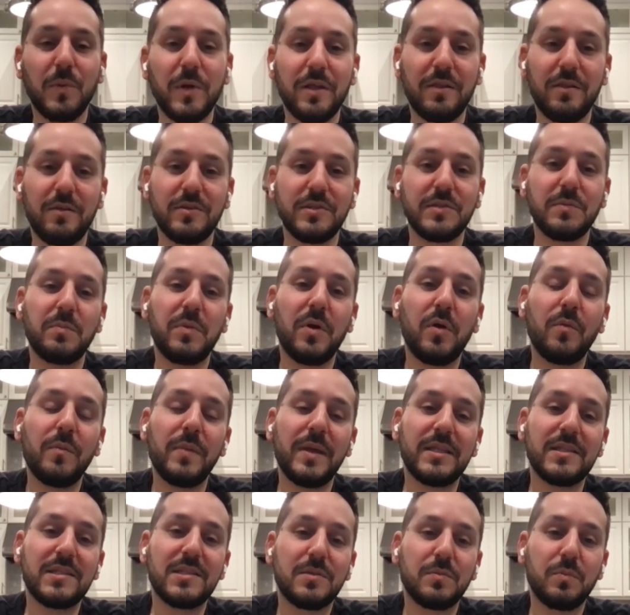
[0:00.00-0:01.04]
was one of those
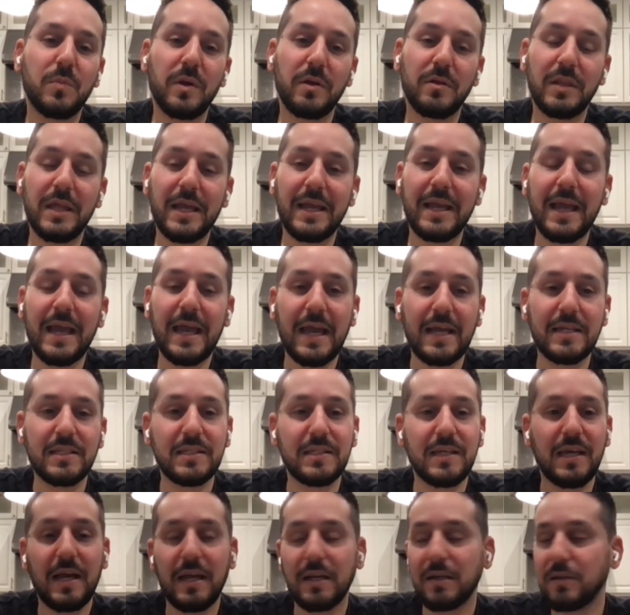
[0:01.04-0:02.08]
moments where like I had
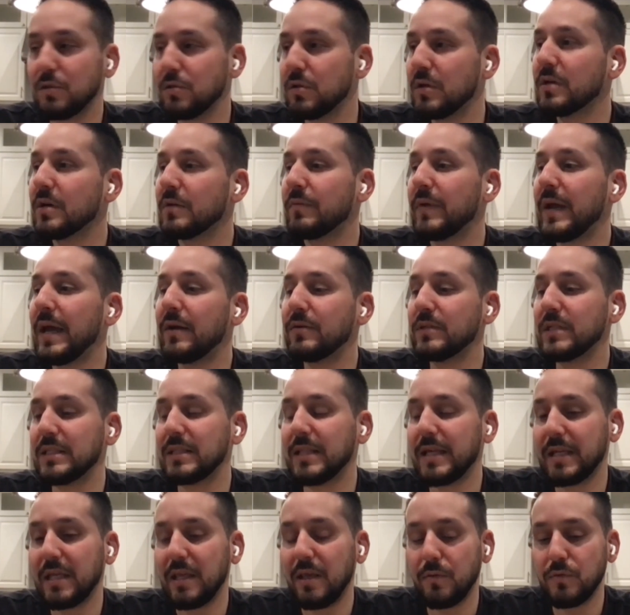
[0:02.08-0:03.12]
to kind of look around
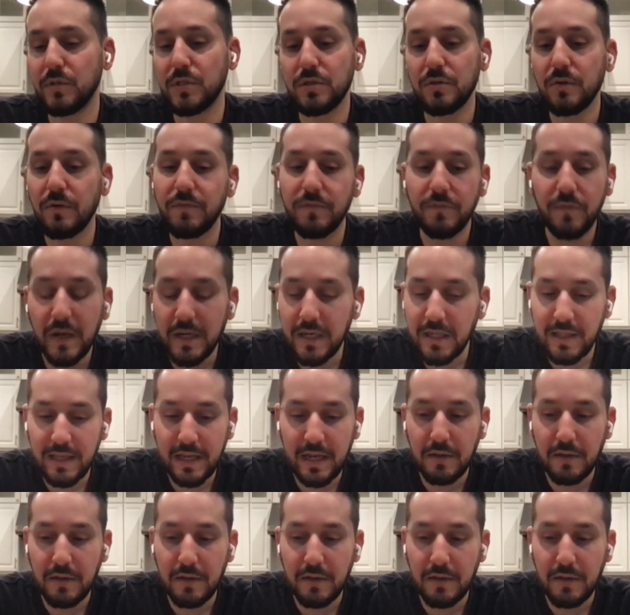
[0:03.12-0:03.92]
and like it was so funny.